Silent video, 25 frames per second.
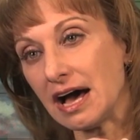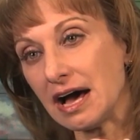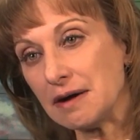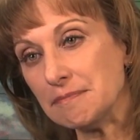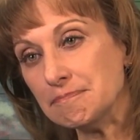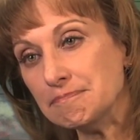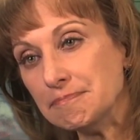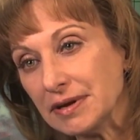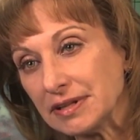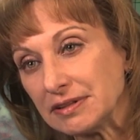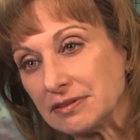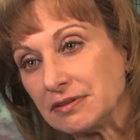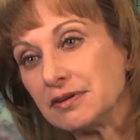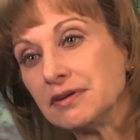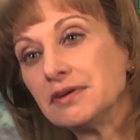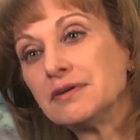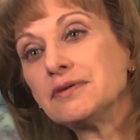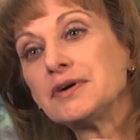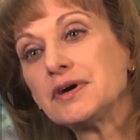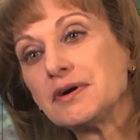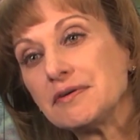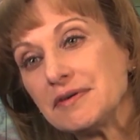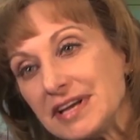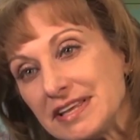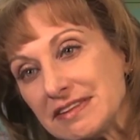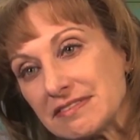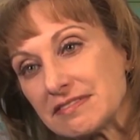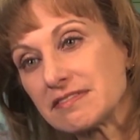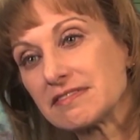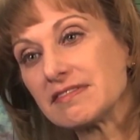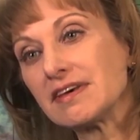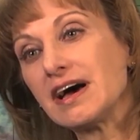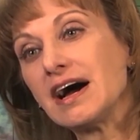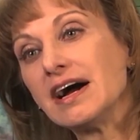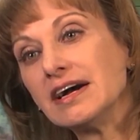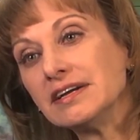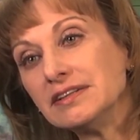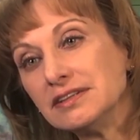material
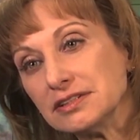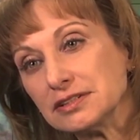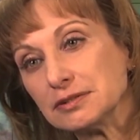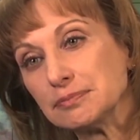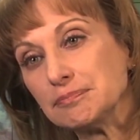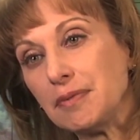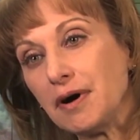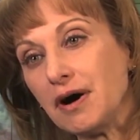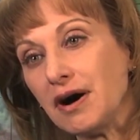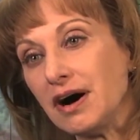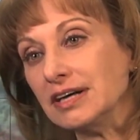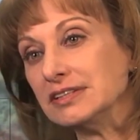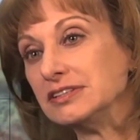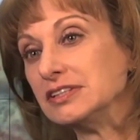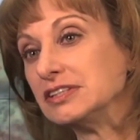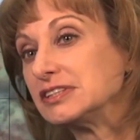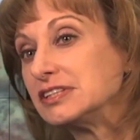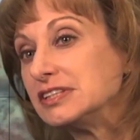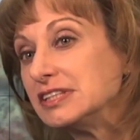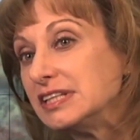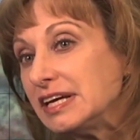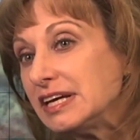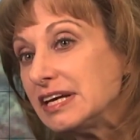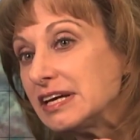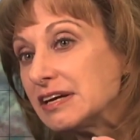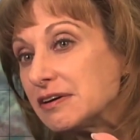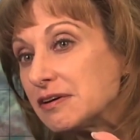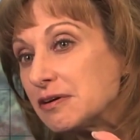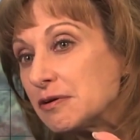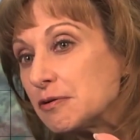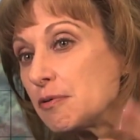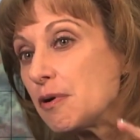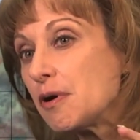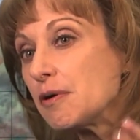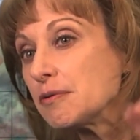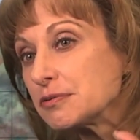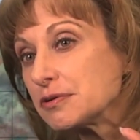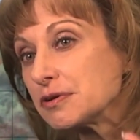inside this body, the
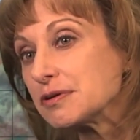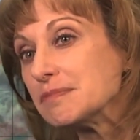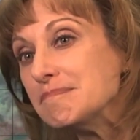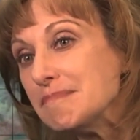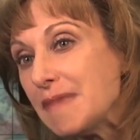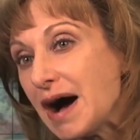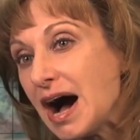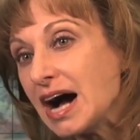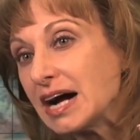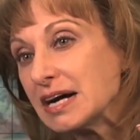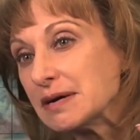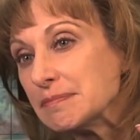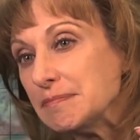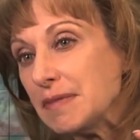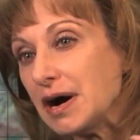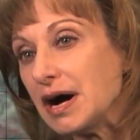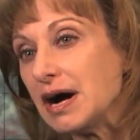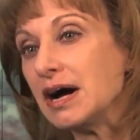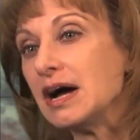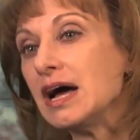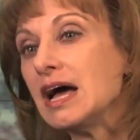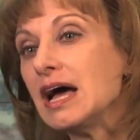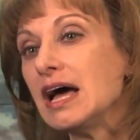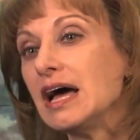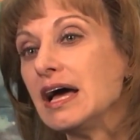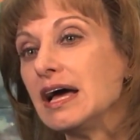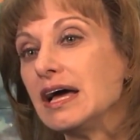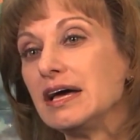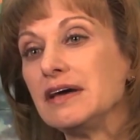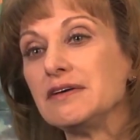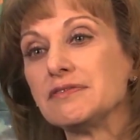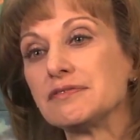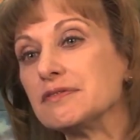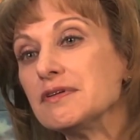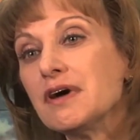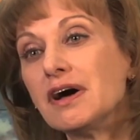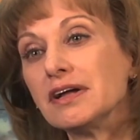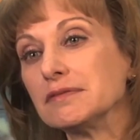quote magma, is
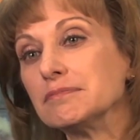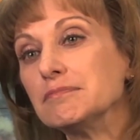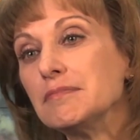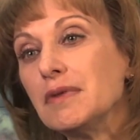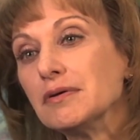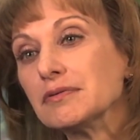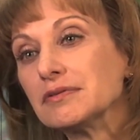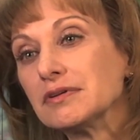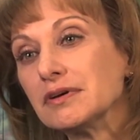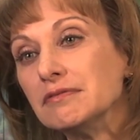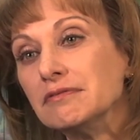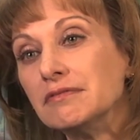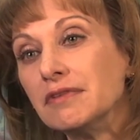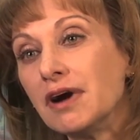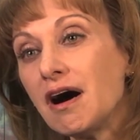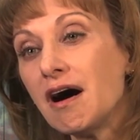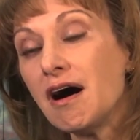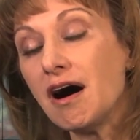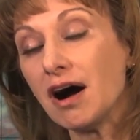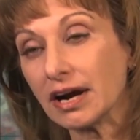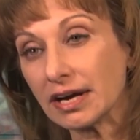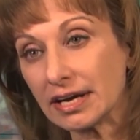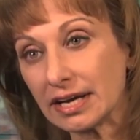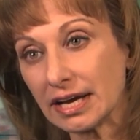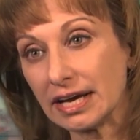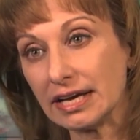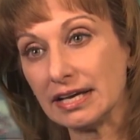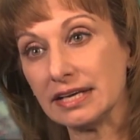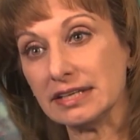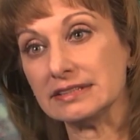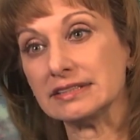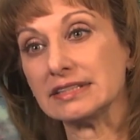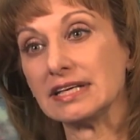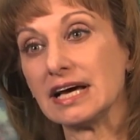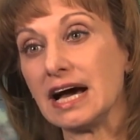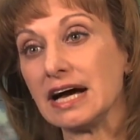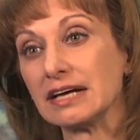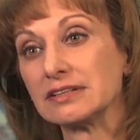not molten rock, is
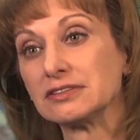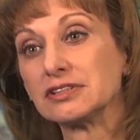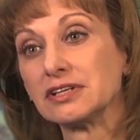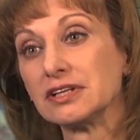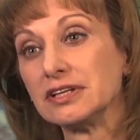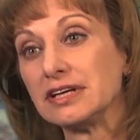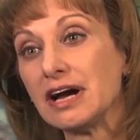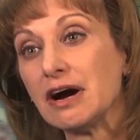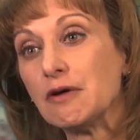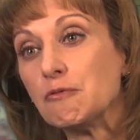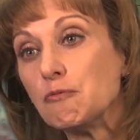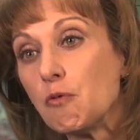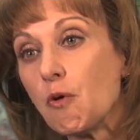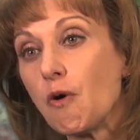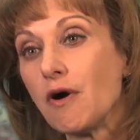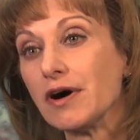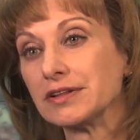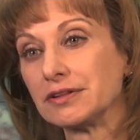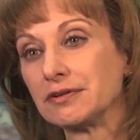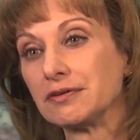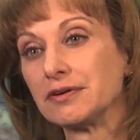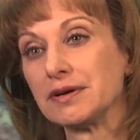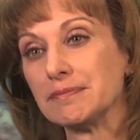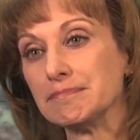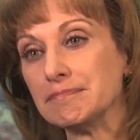actually a watery